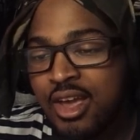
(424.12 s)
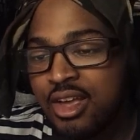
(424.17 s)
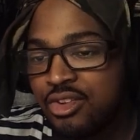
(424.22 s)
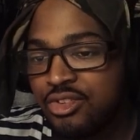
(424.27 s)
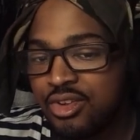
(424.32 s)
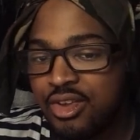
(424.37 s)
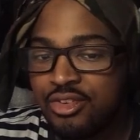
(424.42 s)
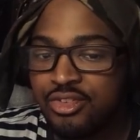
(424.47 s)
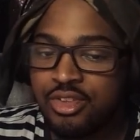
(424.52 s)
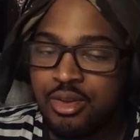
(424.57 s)

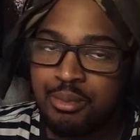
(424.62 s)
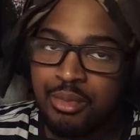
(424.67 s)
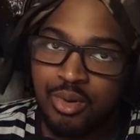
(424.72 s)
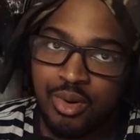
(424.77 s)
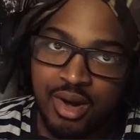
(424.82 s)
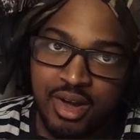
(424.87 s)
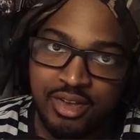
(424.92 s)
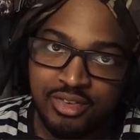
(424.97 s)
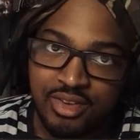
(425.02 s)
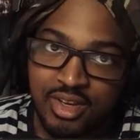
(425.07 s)
since the
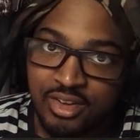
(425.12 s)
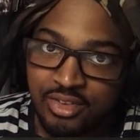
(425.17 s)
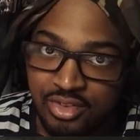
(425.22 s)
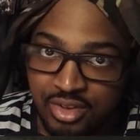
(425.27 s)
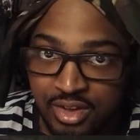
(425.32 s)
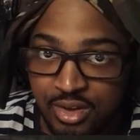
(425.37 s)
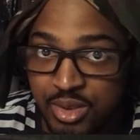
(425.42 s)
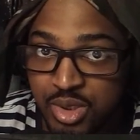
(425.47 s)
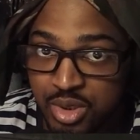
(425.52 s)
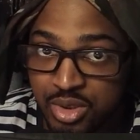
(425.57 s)
Marais
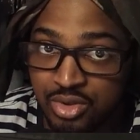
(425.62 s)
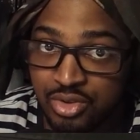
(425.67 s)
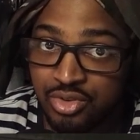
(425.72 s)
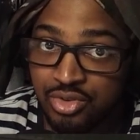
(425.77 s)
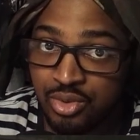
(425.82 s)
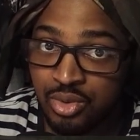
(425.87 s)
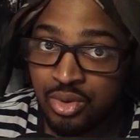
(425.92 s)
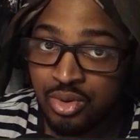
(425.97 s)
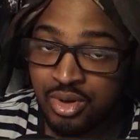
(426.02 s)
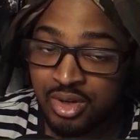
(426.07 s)
Executioner
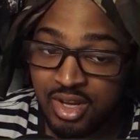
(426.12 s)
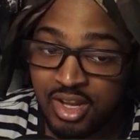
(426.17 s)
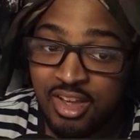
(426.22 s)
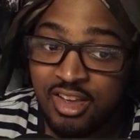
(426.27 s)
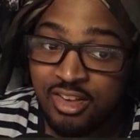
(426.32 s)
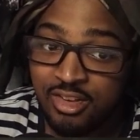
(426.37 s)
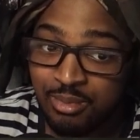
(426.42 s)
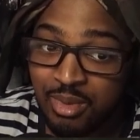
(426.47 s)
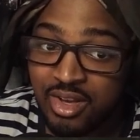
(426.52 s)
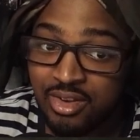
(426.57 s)
sword
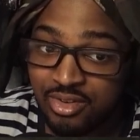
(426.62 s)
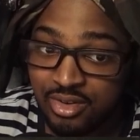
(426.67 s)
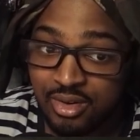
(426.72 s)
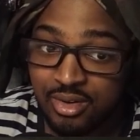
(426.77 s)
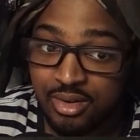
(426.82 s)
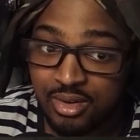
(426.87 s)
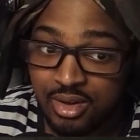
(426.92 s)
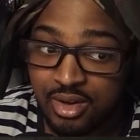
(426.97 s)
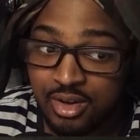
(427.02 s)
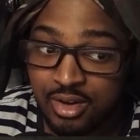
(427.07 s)
is
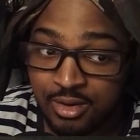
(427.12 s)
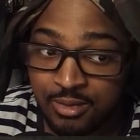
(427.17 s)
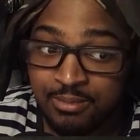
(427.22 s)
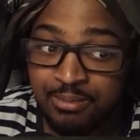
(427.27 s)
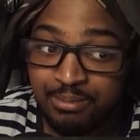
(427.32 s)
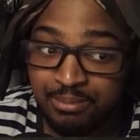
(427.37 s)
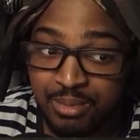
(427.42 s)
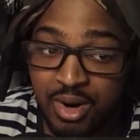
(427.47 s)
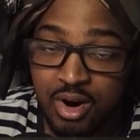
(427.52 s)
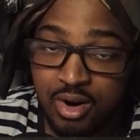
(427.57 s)
basically
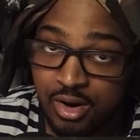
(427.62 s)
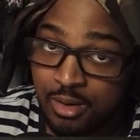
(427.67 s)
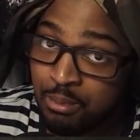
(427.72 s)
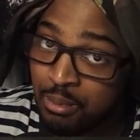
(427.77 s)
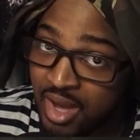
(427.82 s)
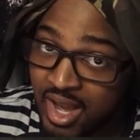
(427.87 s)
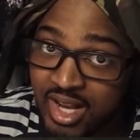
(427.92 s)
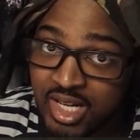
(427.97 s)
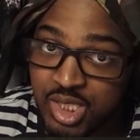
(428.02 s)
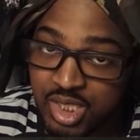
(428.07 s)
part
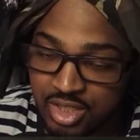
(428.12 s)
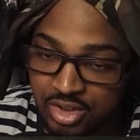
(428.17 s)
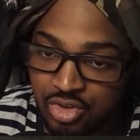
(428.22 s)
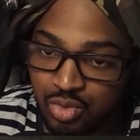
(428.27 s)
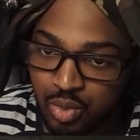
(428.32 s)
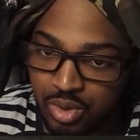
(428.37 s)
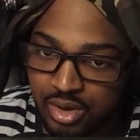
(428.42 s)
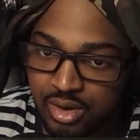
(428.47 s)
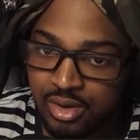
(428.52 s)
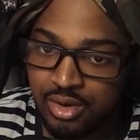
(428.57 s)
magic as
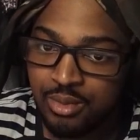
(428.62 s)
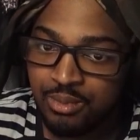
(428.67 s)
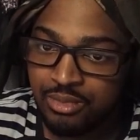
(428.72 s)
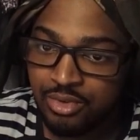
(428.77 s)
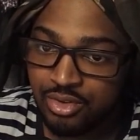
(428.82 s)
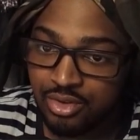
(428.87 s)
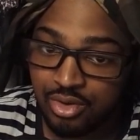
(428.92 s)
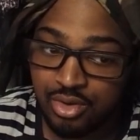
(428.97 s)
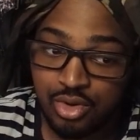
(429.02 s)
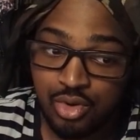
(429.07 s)
well.
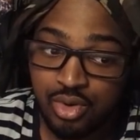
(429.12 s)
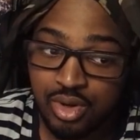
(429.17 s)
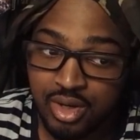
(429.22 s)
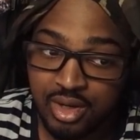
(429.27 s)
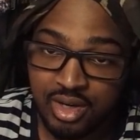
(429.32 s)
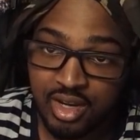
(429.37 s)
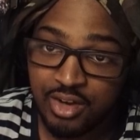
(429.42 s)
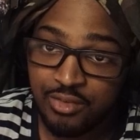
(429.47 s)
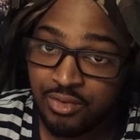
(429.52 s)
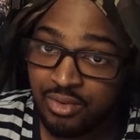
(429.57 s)
So you can
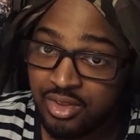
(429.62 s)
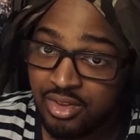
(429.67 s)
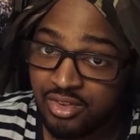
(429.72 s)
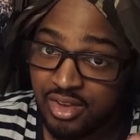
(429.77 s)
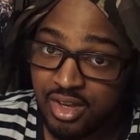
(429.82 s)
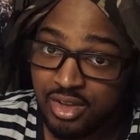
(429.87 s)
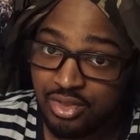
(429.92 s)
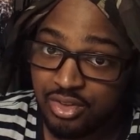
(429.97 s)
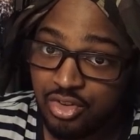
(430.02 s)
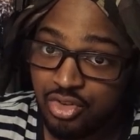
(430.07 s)
definitely
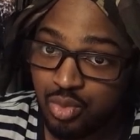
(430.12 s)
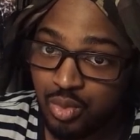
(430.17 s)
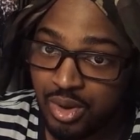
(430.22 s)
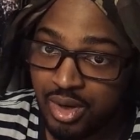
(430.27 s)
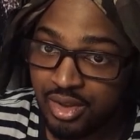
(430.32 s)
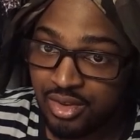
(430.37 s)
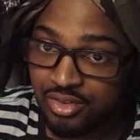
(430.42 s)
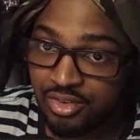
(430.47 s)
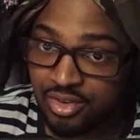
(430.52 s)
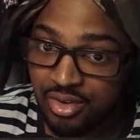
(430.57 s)
take this
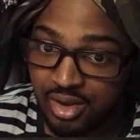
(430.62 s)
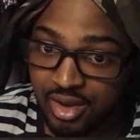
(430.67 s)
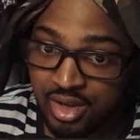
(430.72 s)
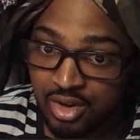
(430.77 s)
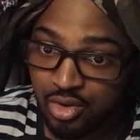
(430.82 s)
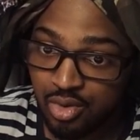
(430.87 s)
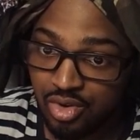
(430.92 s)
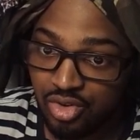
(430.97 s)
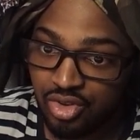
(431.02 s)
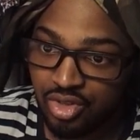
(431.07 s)
one to
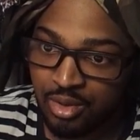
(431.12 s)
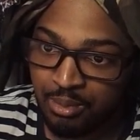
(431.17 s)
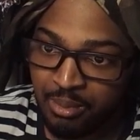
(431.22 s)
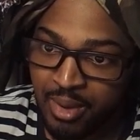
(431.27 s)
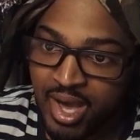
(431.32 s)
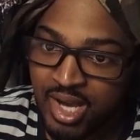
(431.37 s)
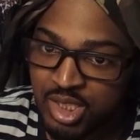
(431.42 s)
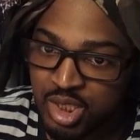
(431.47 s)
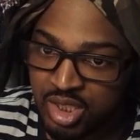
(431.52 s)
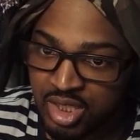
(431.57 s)
increase the
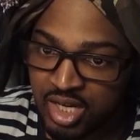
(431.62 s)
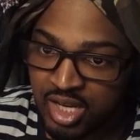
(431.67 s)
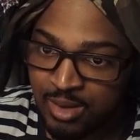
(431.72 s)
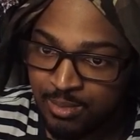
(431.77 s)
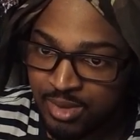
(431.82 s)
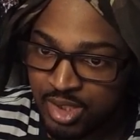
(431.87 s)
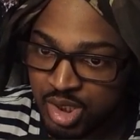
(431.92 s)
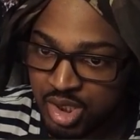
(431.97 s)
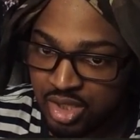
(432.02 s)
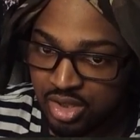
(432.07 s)
magic
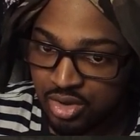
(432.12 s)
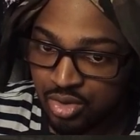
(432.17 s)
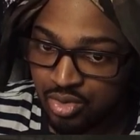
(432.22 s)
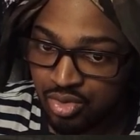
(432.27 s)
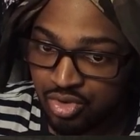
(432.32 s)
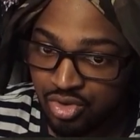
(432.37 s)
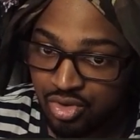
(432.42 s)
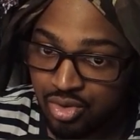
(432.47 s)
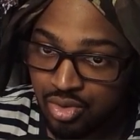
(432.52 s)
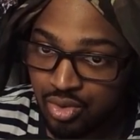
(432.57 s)
damage that you
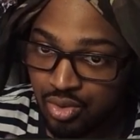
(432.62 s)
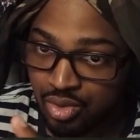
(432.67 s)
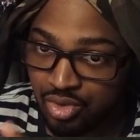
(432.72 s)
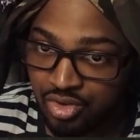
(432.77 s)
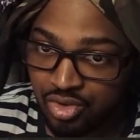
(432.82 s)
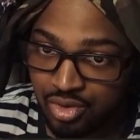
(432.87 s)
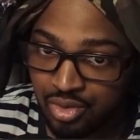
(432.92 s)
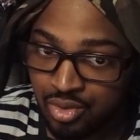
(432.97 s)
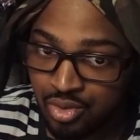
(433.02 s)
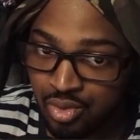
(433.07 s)
do to
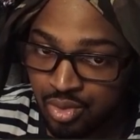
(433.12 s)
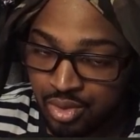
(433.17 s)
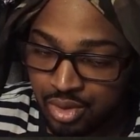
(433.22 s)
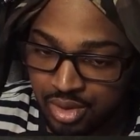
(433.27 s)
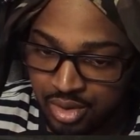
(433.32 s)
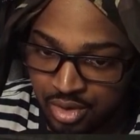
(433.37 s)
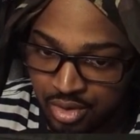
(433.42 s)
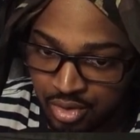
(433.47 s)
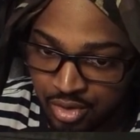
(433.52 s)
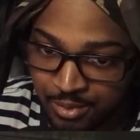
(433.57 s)

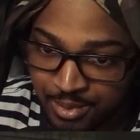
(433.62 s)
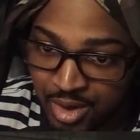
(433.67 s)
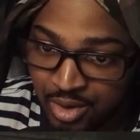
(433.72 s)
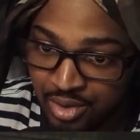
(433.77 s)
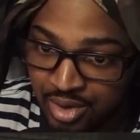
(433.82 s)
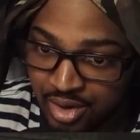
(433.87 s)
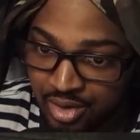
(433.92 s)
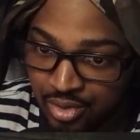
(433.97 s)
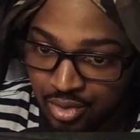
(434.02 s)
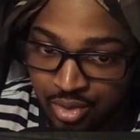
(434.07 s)
your
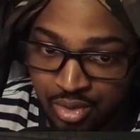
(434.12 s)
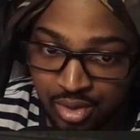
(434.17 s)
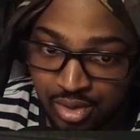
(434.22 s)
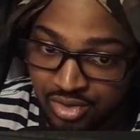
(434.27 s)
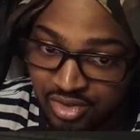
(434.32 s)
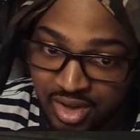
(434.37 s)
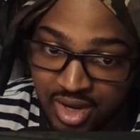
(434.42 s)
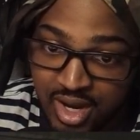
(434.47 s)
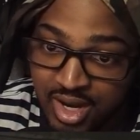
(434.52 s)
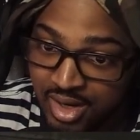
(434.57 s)
opponent or
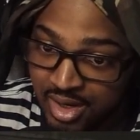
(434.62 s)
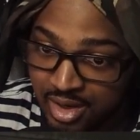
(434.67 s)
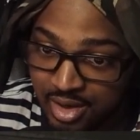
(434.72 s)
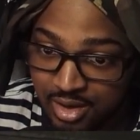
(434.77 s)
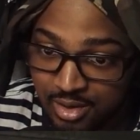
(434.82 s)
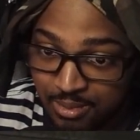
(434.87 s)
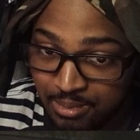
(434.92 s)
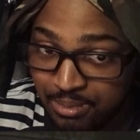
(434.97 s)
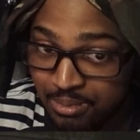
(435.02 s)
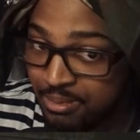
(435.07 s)
to
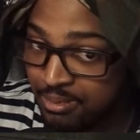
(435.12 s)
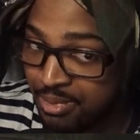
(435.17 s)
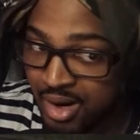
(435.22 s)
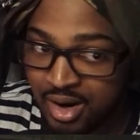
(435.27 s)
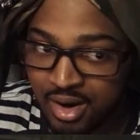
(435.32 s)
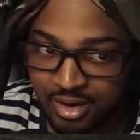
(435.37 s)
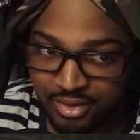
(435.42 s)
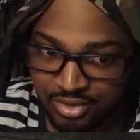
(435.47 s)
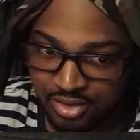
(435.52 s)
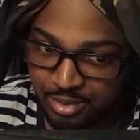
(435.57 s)
any
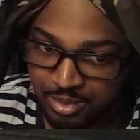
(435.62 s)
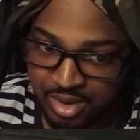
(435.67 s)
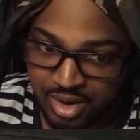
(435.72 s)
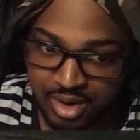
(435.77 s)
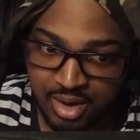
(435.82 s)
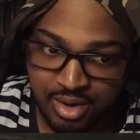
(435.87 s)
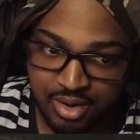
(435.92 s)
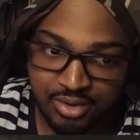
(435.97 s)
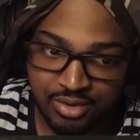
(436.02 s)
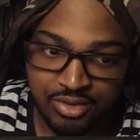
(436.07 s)
boss, to be
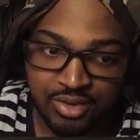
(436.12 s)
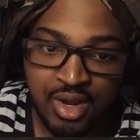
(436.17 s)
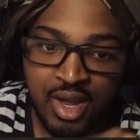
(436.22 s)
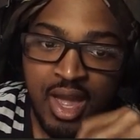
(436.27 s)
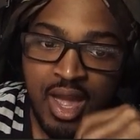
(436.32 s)
honest.